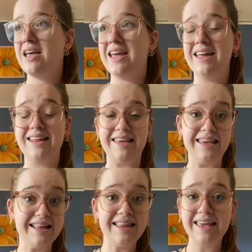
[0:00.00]
and
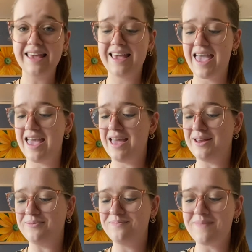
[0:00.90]
healing
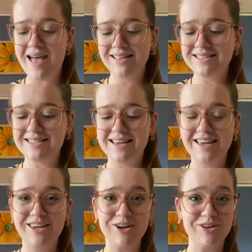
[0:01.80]
and
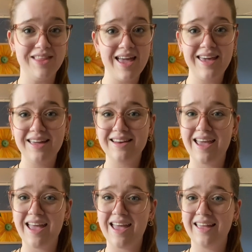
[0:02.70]
balancing your light
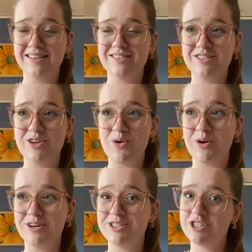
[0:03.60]
and
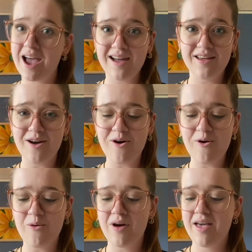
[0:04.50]
your
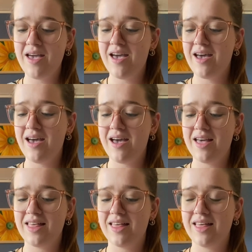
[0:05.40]
shadow,
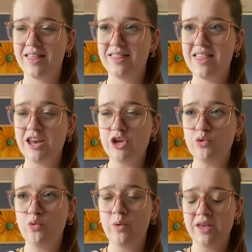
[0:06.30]
then you
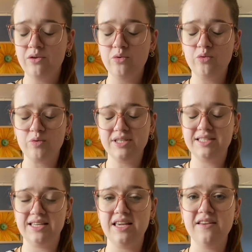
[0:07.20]
will
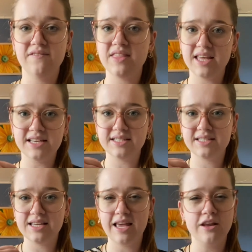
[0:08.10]
receive
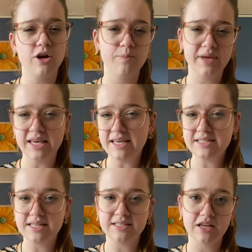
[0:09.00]
this inner
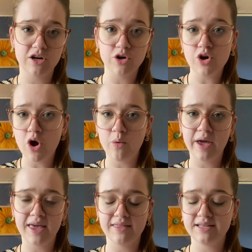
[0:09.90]
peace, this inner
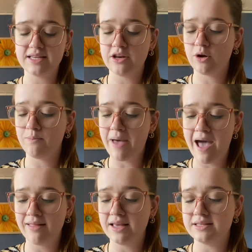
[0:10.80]
knowing, this inner
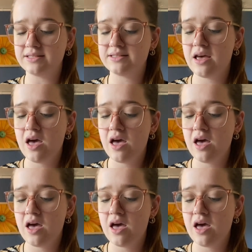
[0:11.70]
balance,